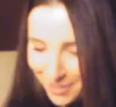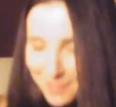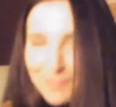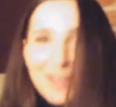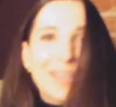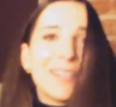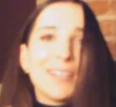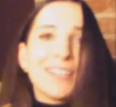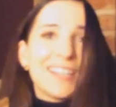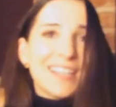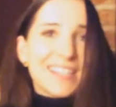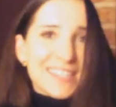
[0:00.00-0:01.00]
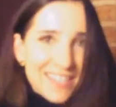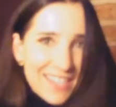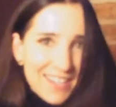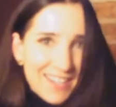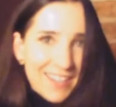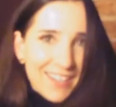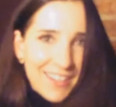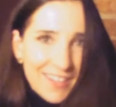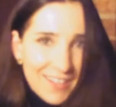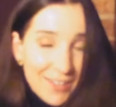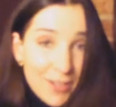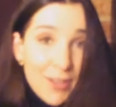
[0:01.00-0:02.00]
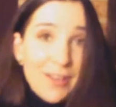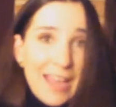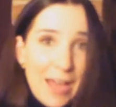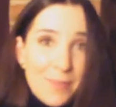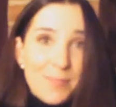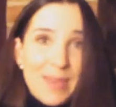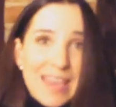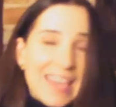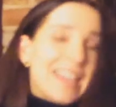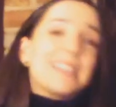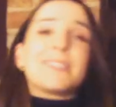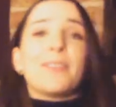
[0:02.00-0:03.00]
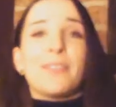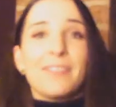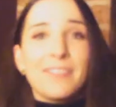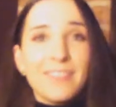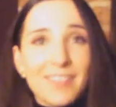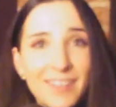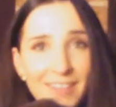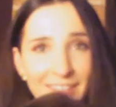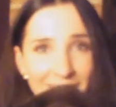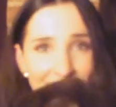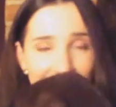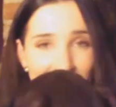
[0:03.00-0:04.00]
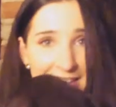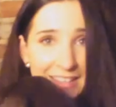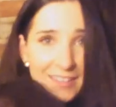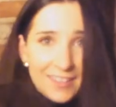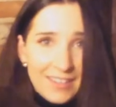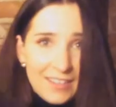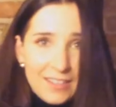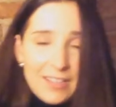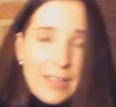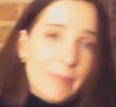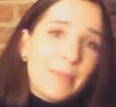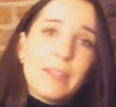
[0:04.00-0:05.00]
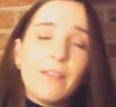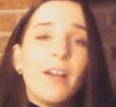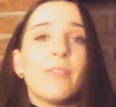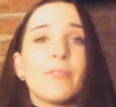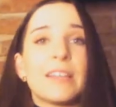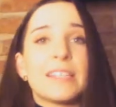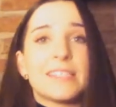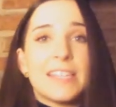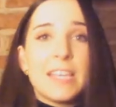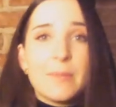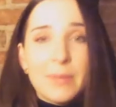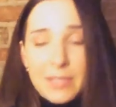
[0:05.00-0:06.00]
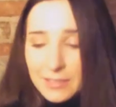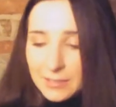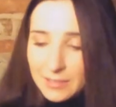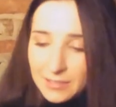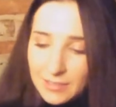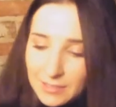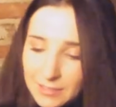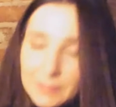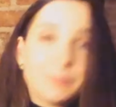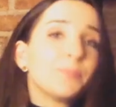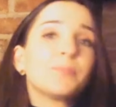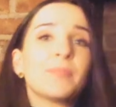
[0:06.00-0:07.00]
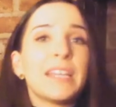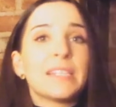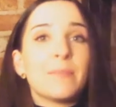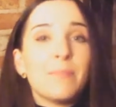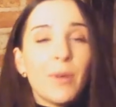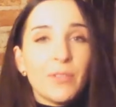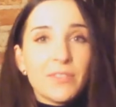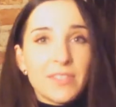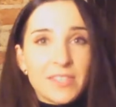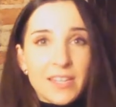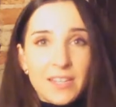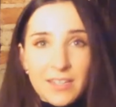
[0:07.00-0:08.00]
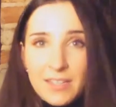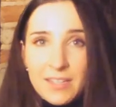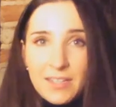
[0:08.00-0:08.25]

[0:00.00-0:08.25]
Oh my goodness. Look how big he's gotten. I mean, you can't really see, but he's a monster.